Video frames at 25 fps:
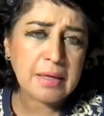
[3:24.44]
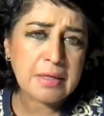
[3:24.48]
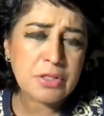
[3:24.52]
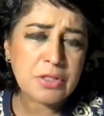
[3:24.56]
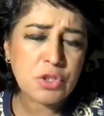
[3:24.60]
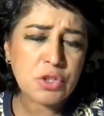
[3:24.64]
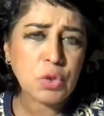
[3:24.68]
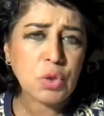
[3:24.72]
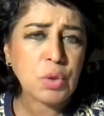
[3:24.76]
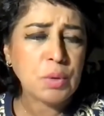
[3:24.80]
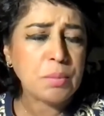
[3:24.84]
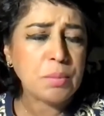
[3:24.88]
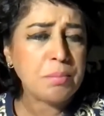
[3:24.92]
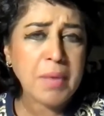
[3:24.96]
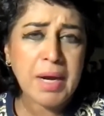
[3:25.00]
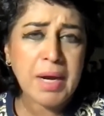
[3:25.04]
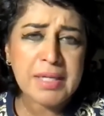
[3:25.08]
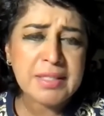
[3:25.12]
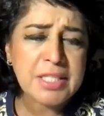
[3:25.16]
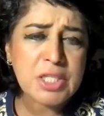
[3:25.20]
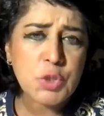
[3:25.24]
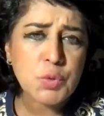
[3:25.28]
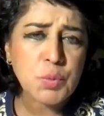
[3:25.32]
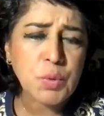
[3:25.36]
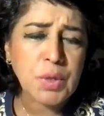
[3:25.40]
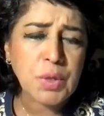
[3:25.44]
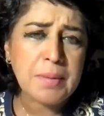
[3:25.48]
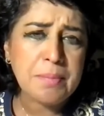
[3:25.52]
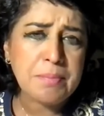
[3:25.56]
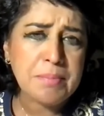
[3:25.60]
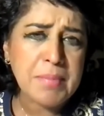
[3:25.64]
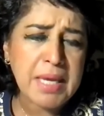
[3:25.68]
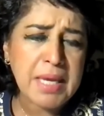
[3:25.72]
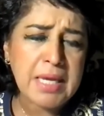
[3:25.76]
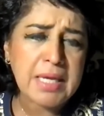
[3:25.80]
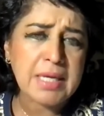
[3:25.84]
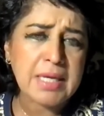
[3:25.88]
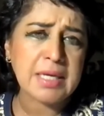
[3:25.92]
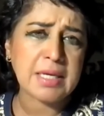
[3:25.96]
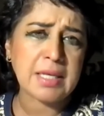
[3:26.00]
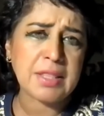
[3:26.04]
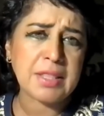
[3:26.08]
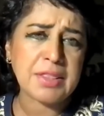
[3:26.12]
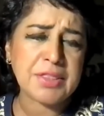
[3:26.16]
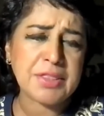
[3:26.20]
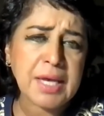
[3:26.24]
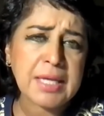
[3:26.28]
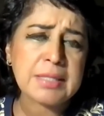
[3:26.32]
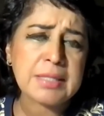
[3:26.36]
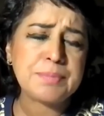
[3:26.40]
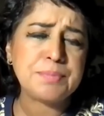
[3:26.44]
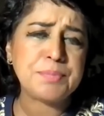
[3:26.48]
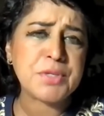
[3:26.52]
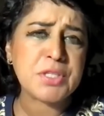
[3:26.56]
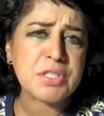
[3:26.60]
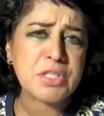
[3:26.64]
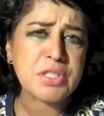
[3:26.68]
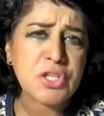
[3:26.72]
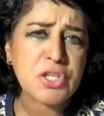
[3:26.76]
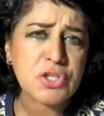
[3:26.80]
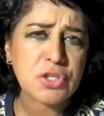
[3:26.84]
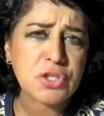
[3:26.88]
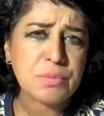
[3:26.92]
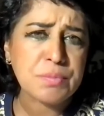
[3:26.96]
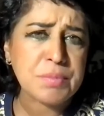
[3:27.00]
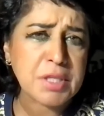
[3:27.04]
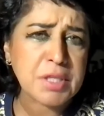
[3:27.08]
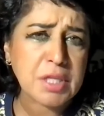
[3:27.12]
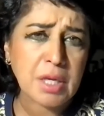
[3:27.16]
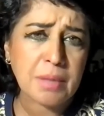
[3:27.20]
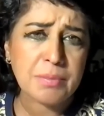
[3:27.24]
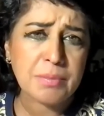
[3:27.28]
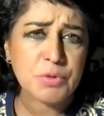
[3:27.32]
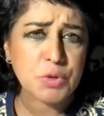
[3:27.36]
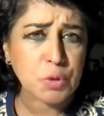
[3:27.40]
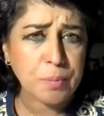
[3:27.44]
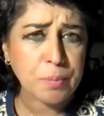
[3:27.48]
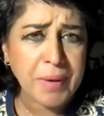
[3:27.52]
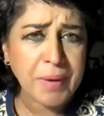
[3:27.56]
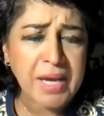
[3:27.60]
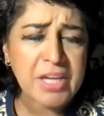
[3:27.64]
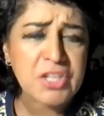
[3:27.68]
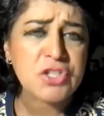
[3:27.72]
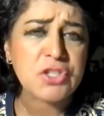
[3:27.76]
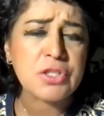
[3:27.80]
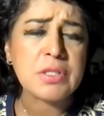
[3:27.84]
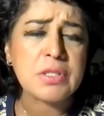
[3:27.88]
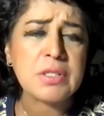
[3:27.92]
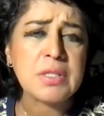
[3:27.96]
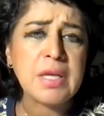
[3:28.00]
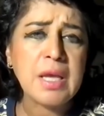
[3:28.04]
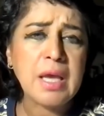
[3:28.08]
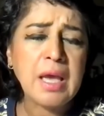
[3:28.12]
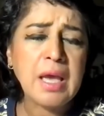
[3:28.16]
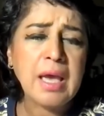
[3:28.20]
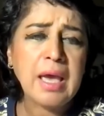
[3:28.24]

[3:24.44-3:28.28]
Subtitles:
So might as well make that position become your passion